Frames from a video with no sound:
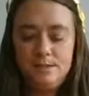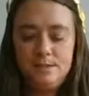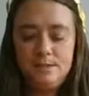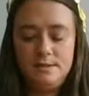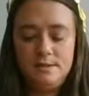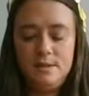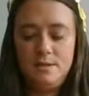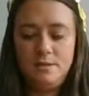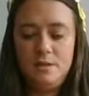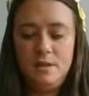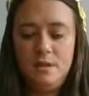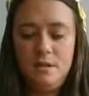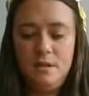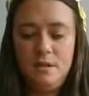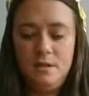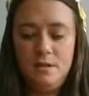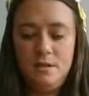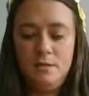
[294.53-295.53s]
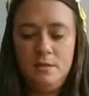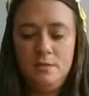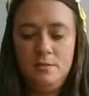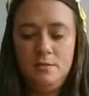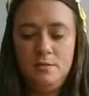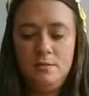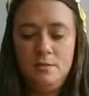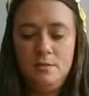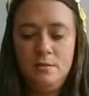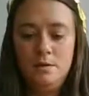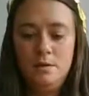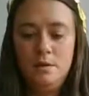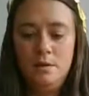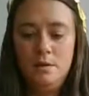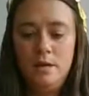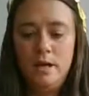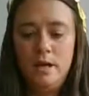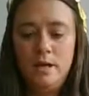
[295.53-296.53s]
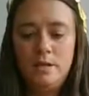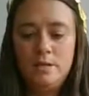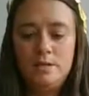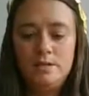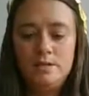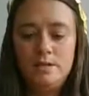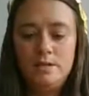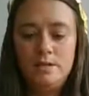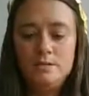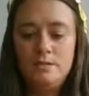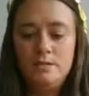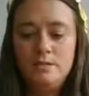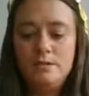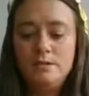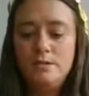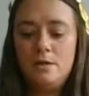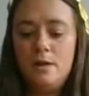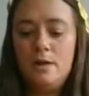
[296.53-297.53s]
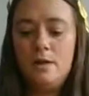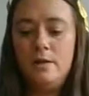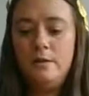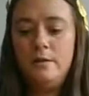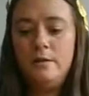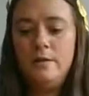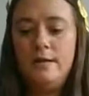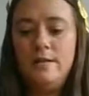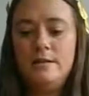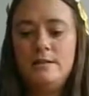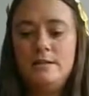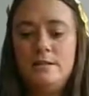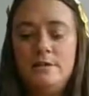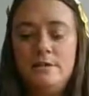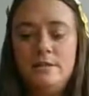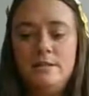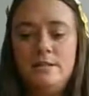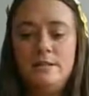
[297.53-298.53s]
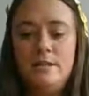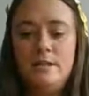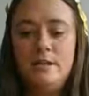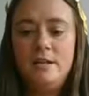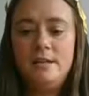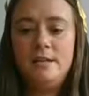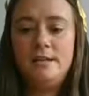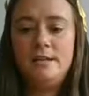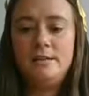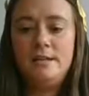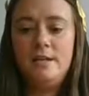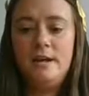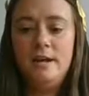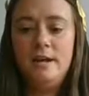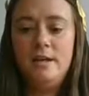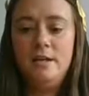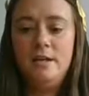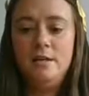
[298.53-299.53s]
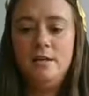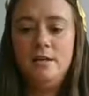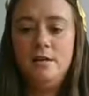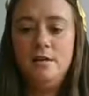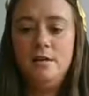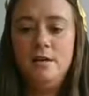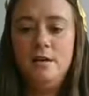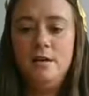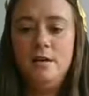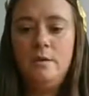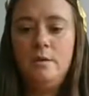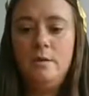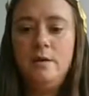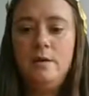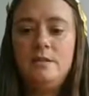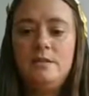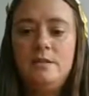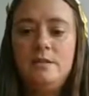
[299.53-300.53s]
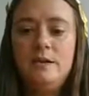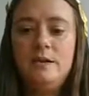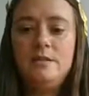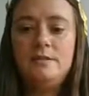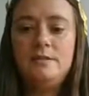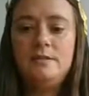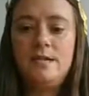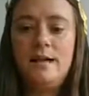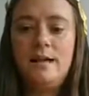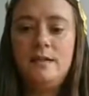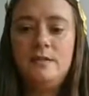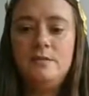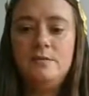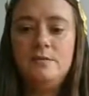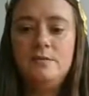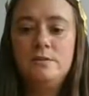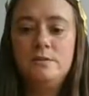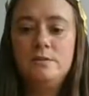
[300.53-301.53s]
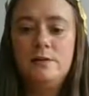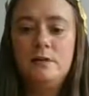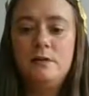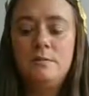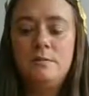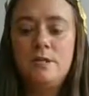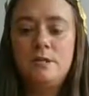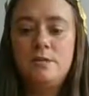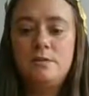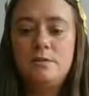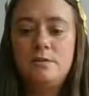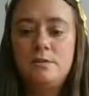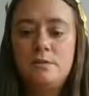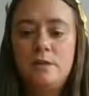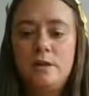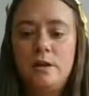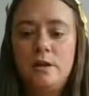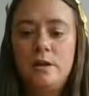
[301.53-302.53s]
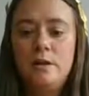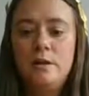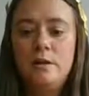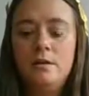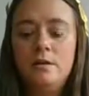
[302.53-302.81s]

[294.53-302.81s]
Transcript: Same thing. And you're just going to do this all the way until you get to the other side. And when you get to the other side, you do want to make sure